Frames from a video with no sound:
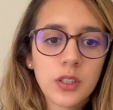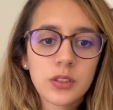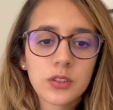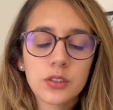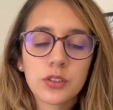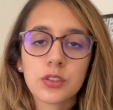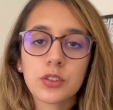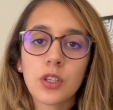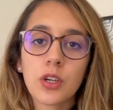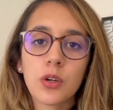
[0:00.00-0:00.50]

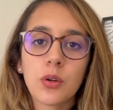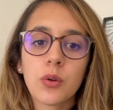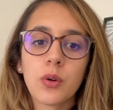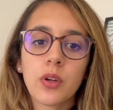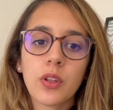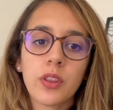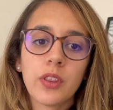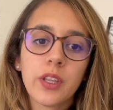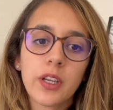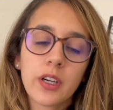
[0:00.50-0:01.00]

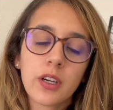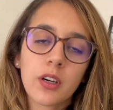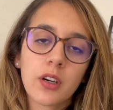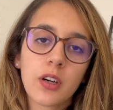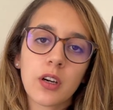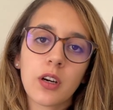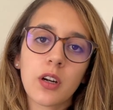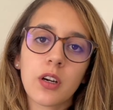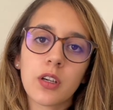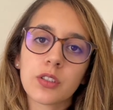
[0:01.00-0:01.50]
So there
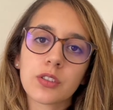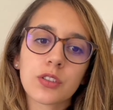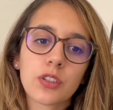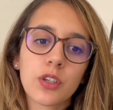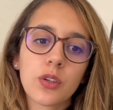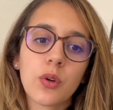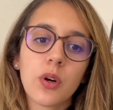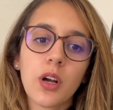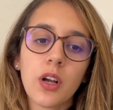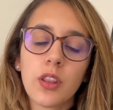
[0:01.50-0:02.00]
are
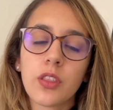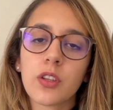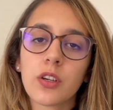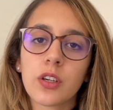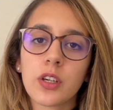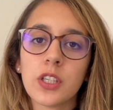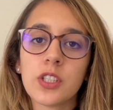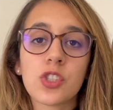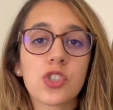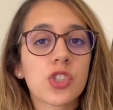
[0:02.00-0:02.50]
also
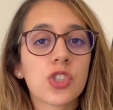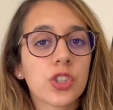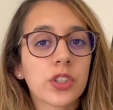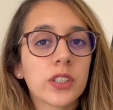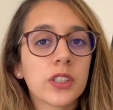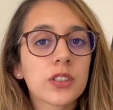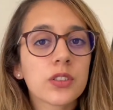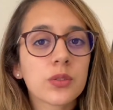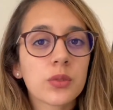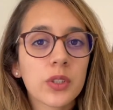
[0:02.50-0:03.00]
other
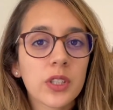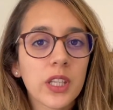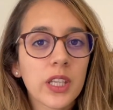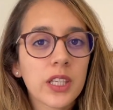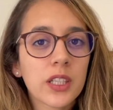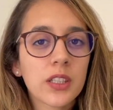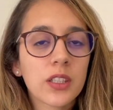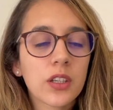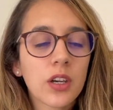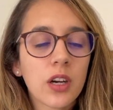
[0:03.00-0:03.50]
insurance
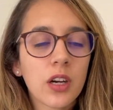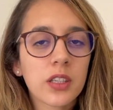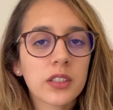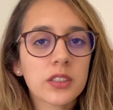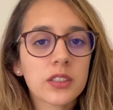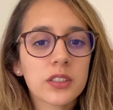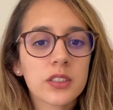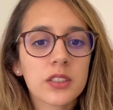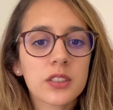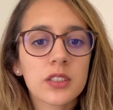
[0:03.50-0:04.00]
related
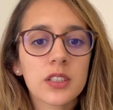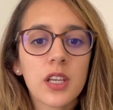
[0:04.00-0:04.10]
costs.